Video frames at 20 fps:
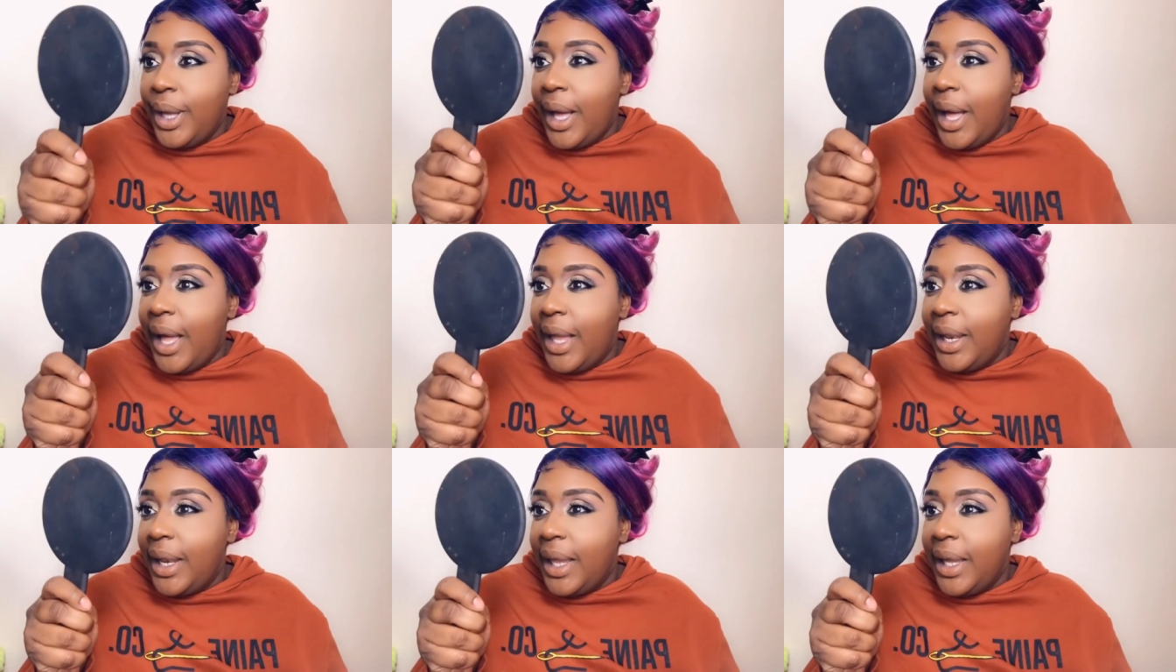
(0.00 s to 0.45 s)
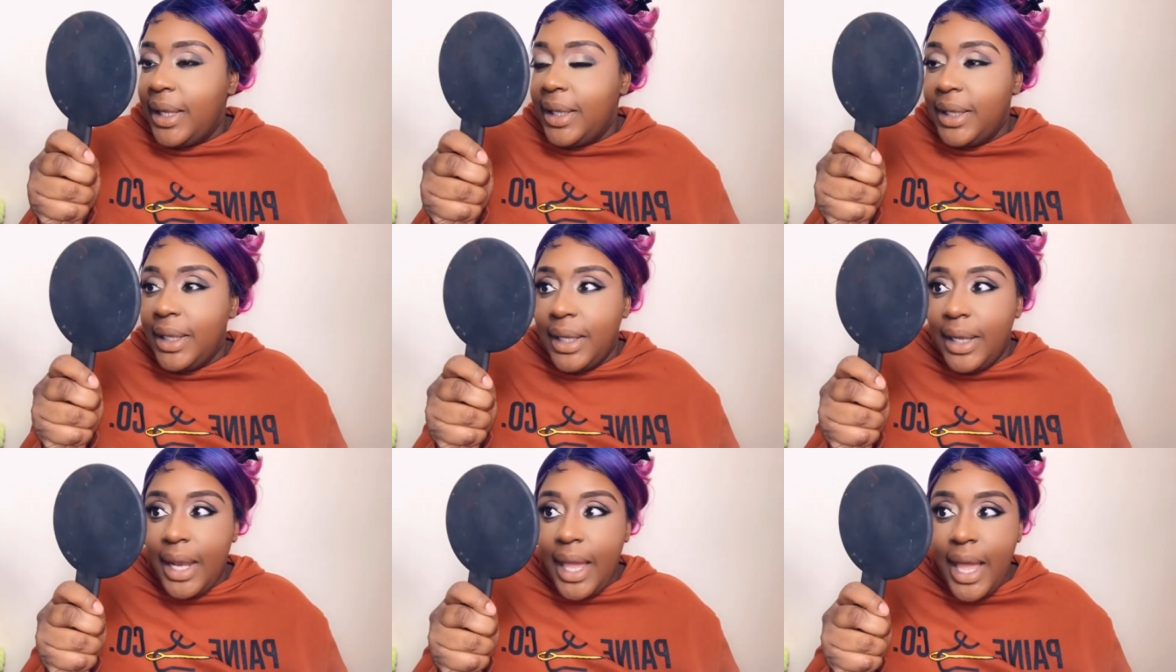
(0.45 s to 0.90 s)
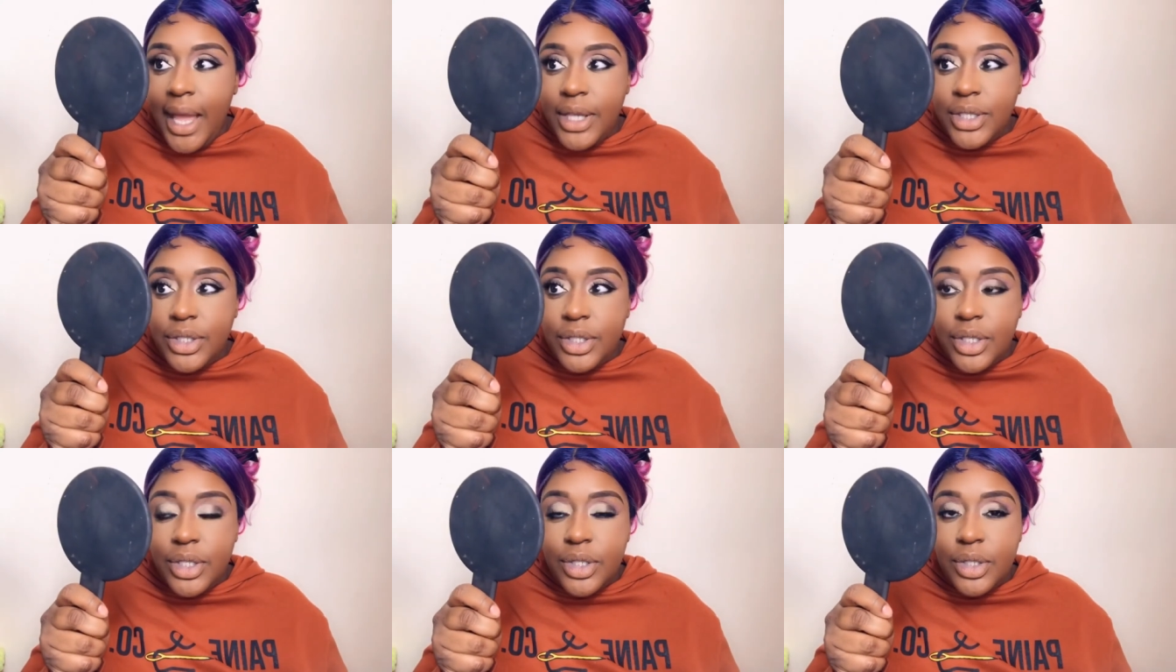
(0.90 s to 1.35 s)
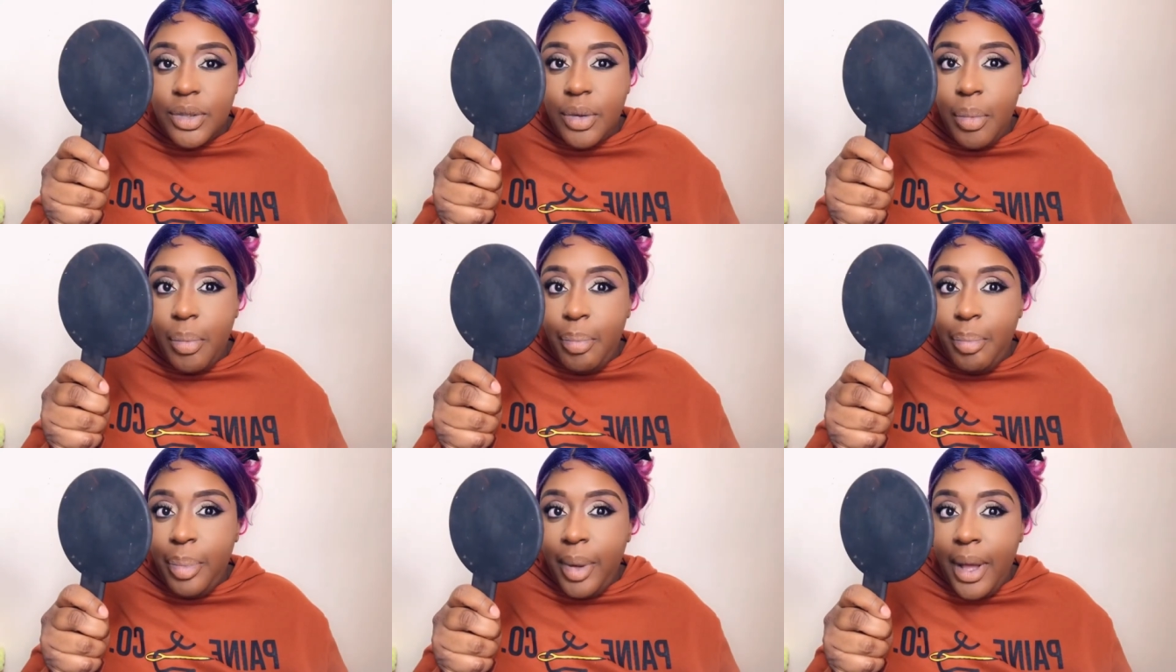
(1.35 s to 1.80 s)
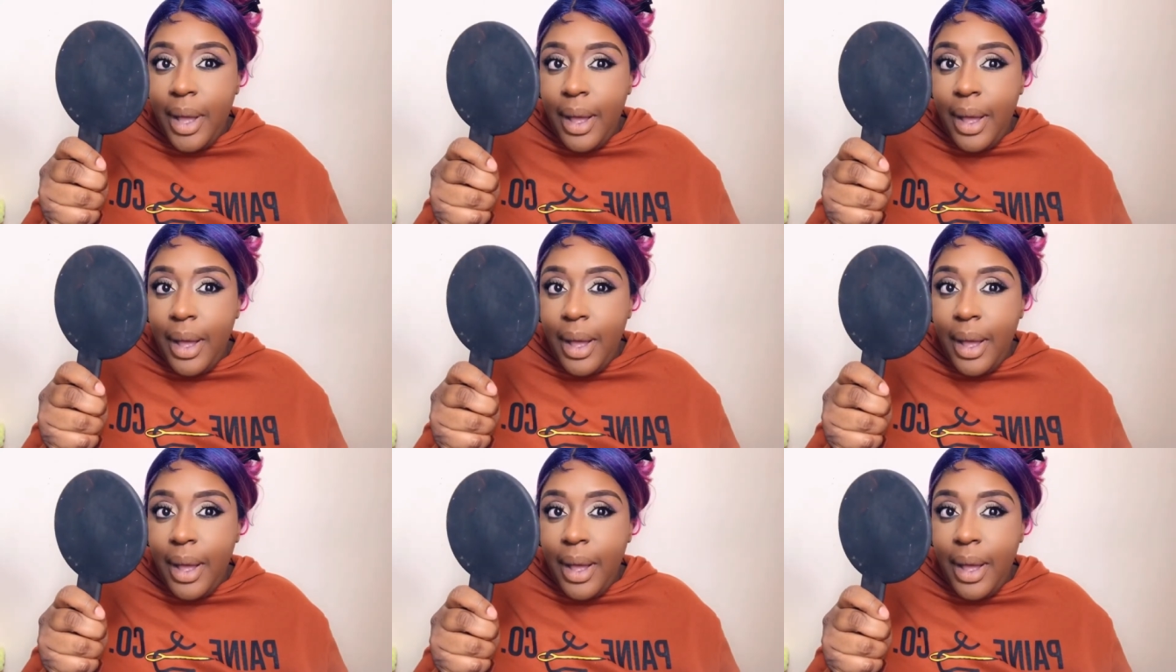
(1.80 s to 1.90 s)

I like your lashes, but